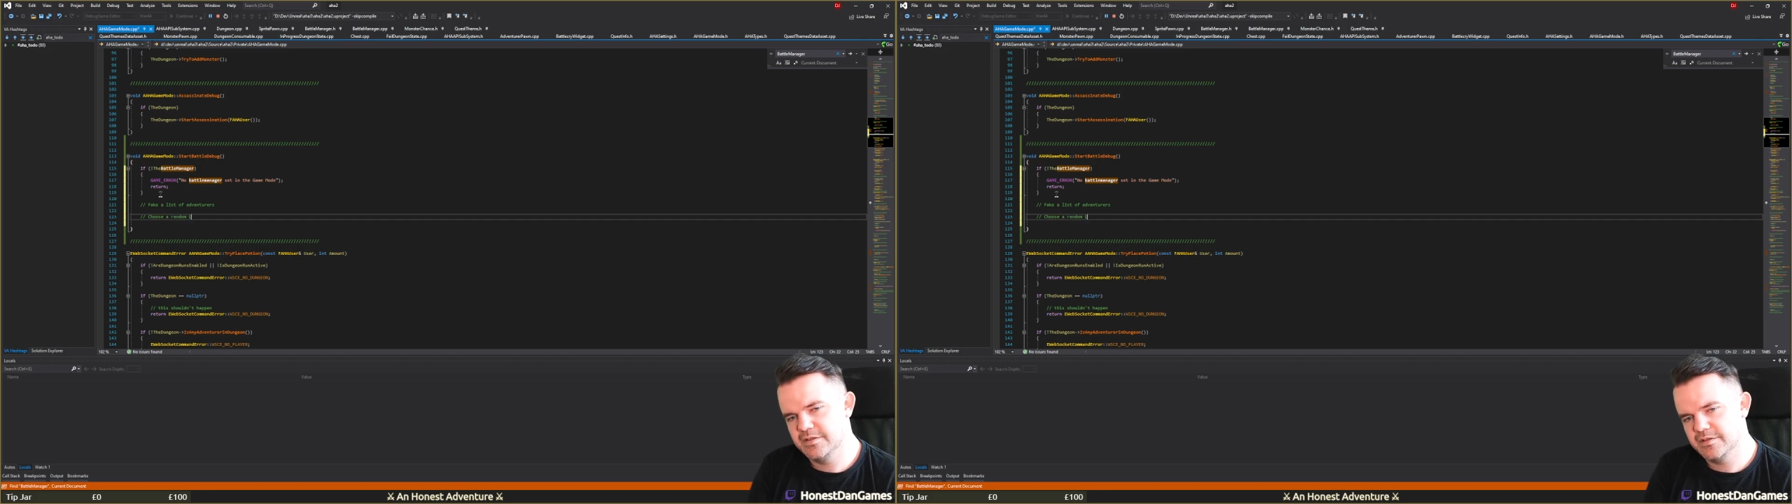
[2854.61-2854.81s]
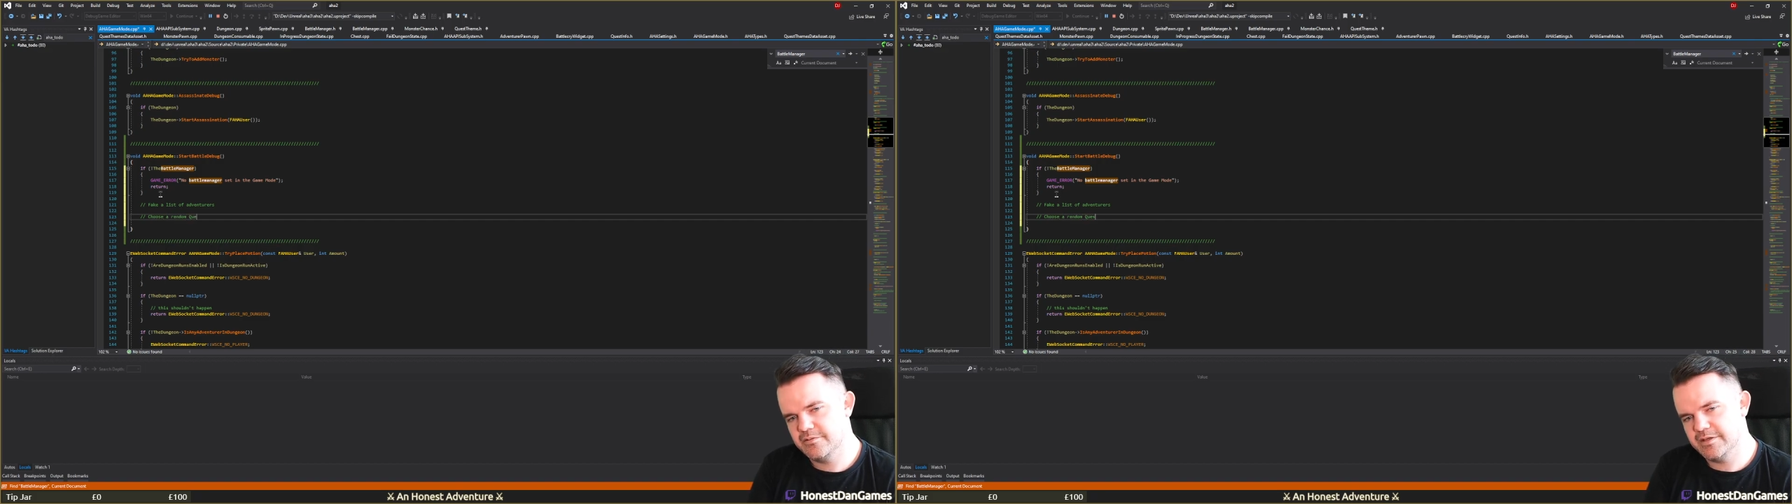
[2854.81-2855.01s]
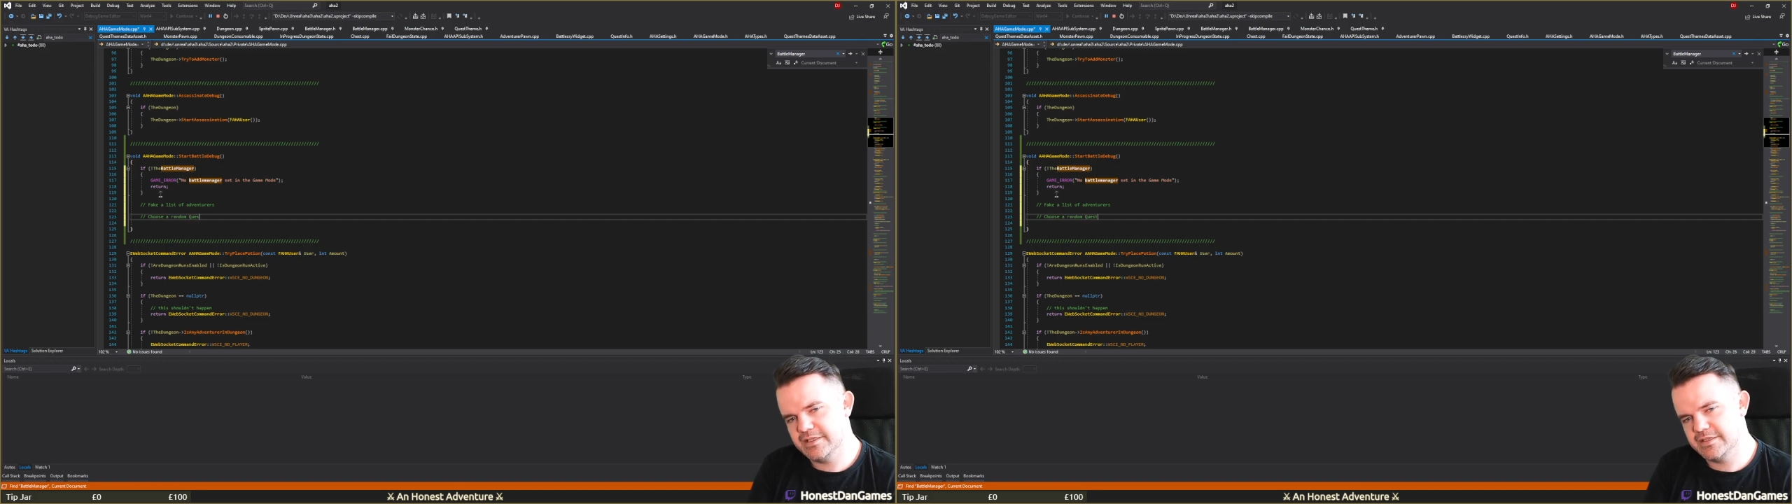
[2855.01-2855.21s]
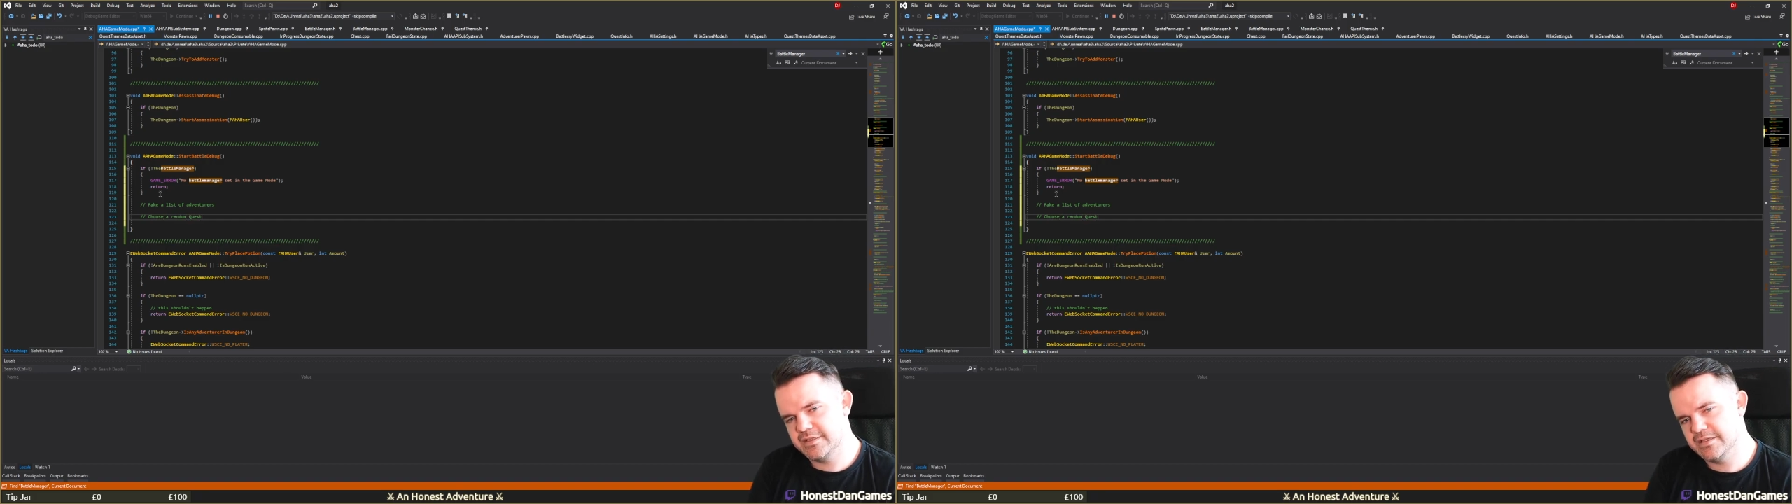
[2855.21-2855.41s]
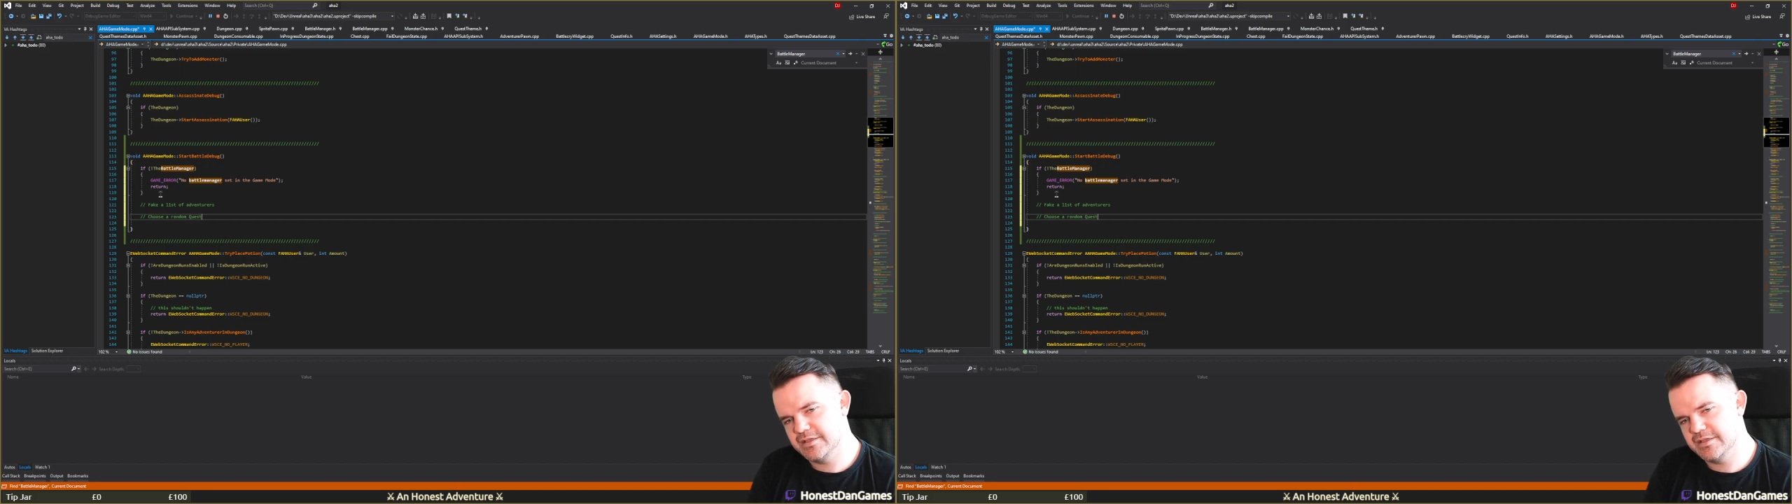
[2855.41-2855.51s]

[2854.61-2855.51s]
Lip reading: quest